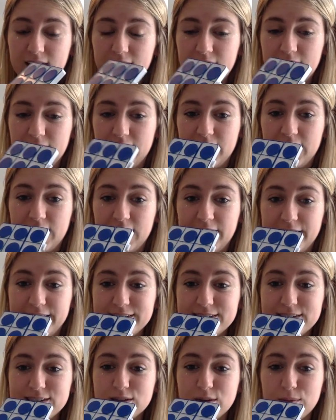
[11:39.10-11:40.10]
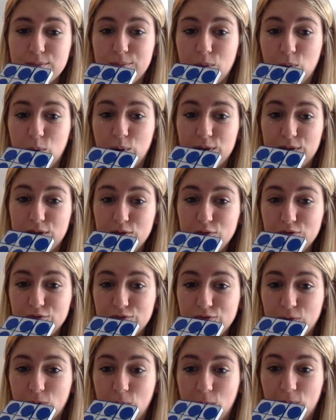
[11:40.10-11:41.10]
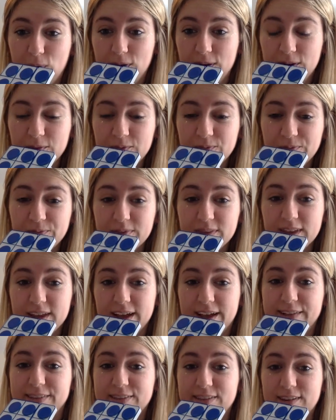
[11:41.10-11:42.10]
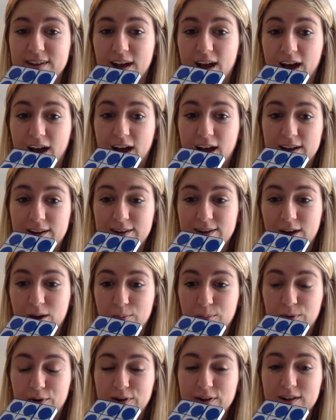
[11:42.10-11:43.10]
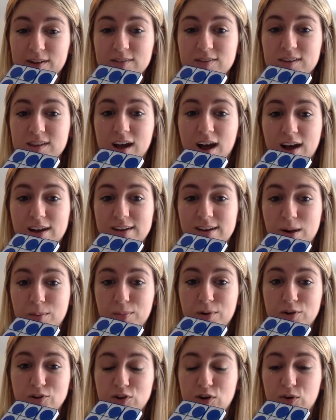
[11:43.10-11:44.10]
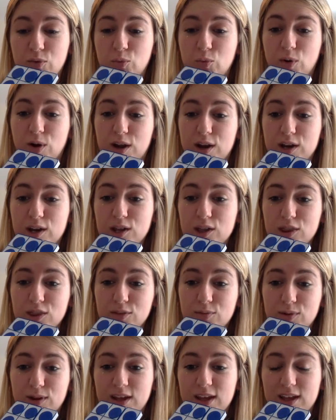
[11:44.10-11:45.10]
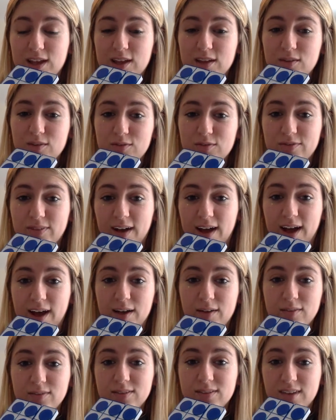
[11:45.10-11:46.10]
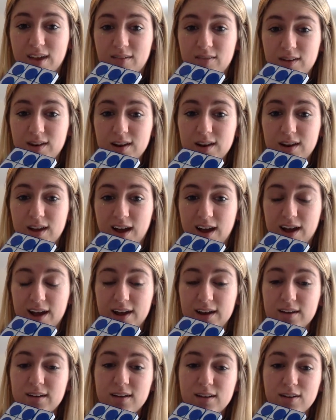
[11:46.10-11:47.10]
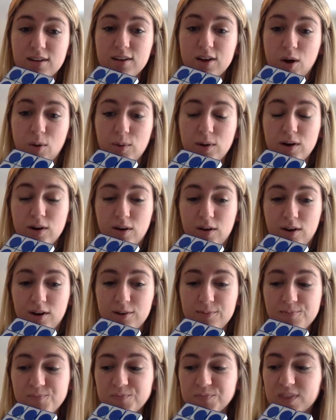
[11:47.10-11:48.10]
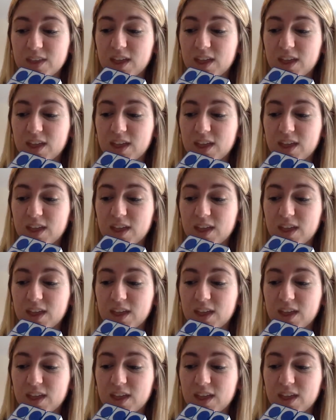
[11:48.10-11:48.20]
it's more than four, it's an odd number because the odd numbers are one, three, five, seven, nine, and going on